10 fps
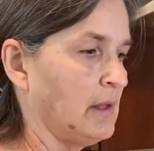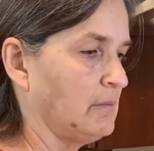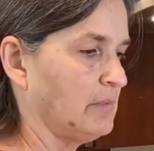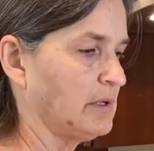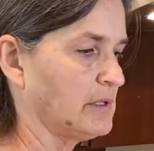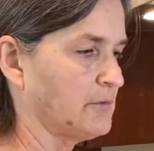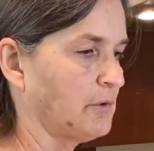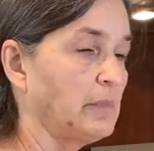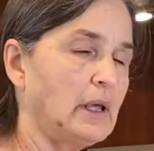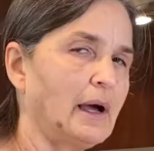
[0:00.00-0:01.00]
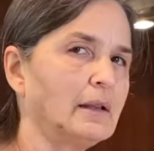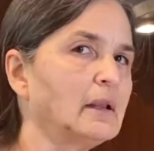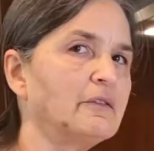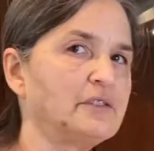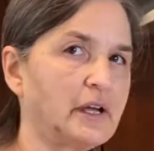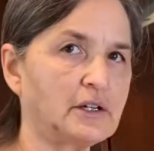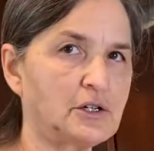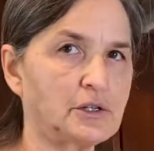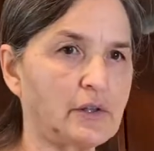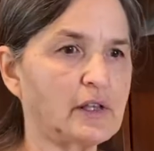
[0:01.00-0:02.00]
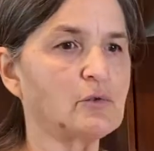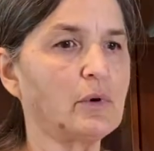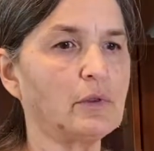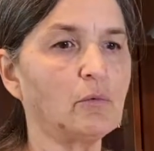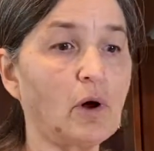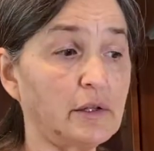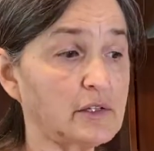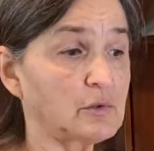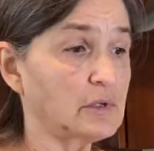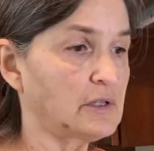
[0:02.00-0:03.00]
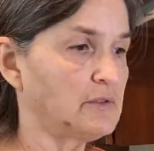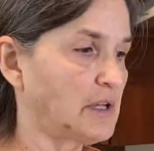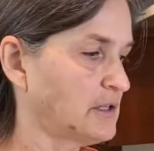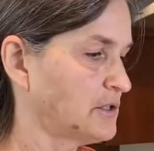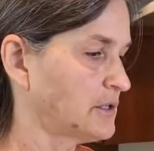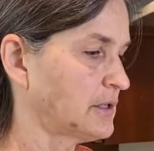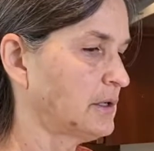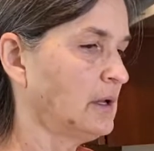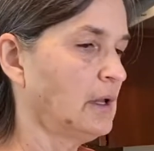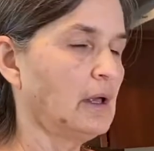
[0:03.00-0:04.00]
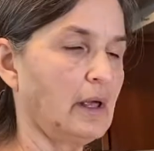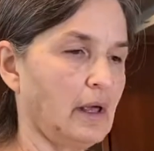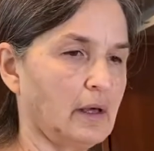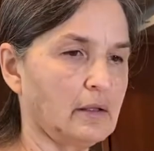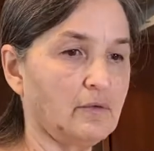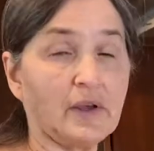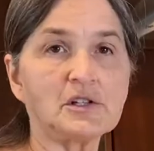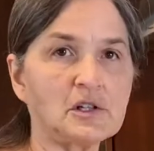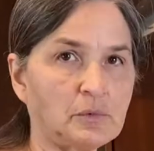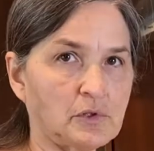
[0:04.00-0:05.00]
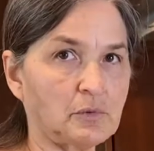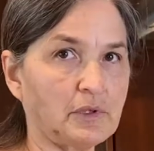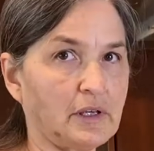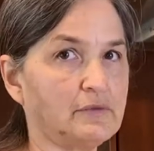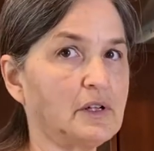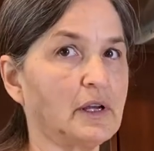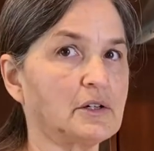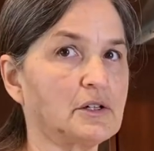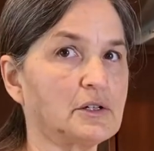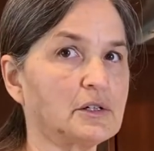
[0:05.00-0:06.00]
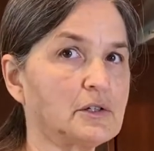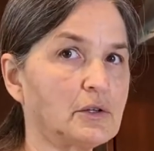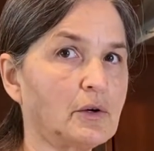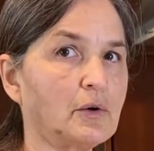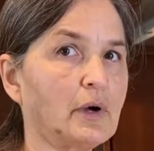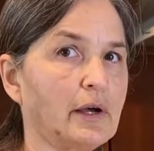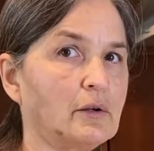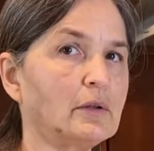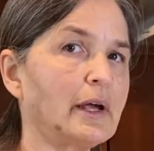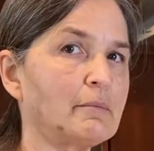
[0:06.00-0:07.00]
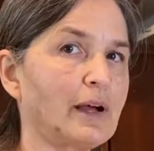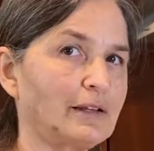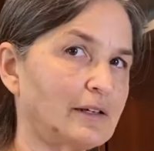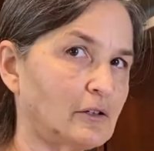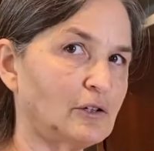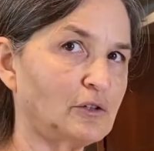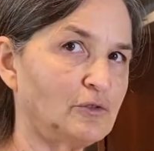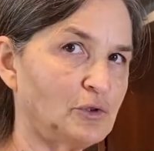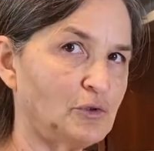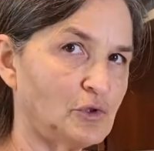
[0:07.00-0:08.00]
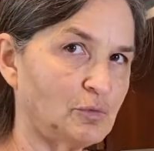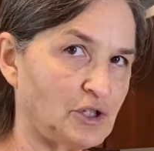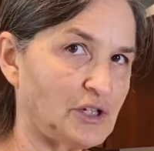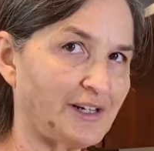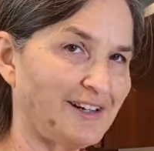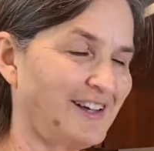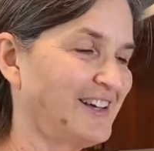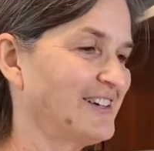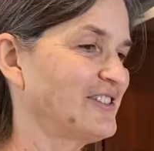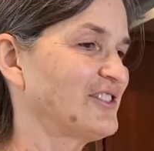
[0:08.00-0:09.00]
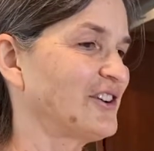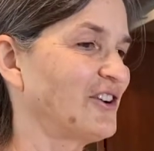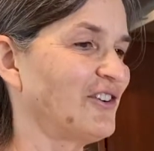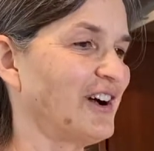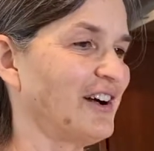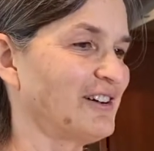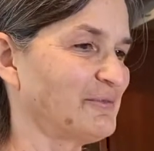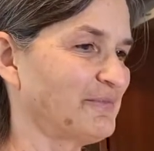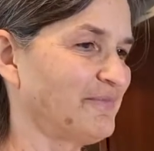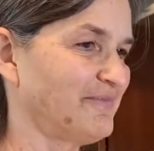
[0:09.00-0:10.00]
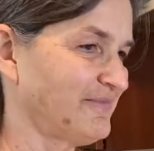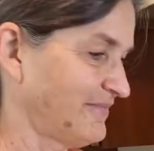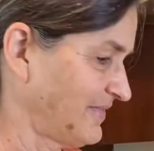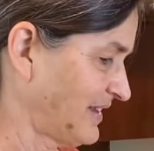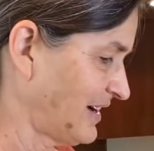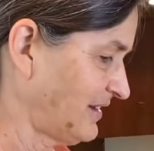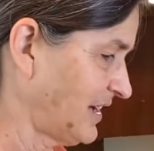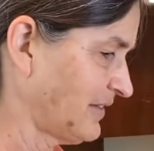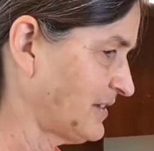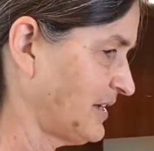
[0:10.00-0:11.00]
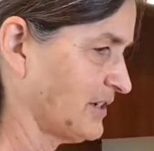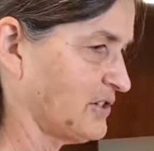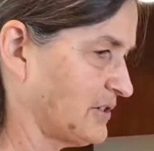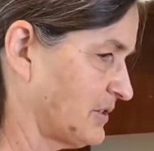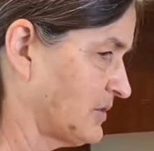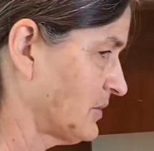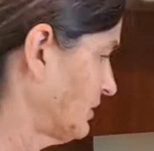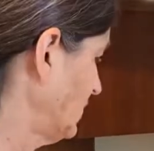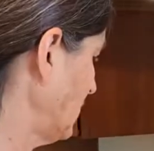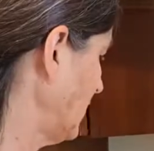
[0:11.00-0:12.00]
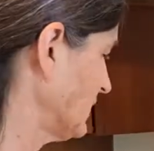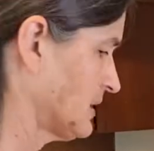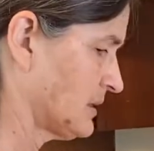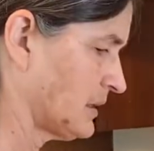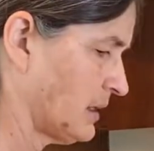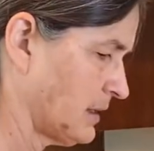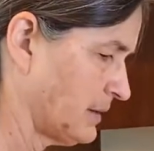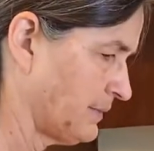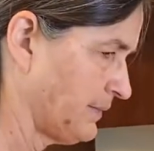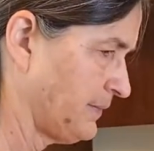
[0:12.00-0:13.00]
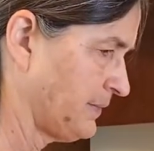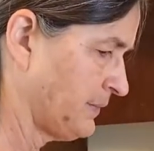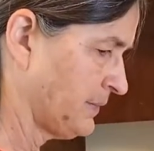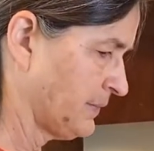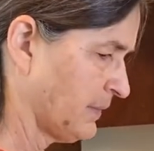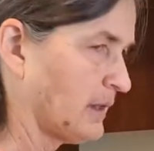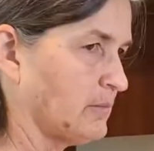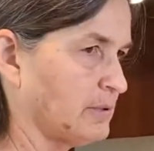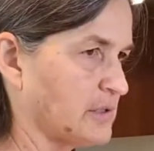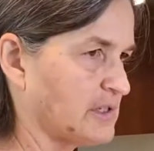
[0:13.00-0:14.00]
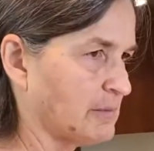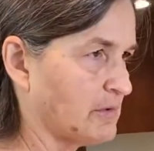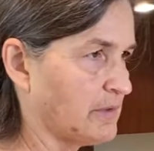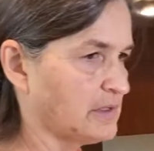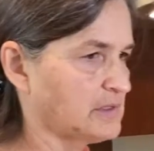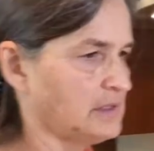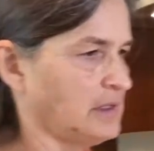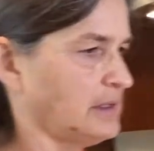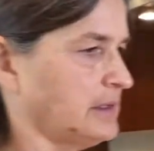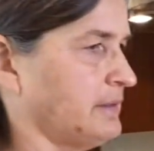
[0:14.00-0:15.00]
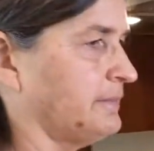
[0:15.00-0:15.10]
Because for me, I love texture. That's what the walnuts will give texture, and the vegetables will give texture. So I don't like my lentil loaf too smushy. So I like the texture. So let's put some of this in here.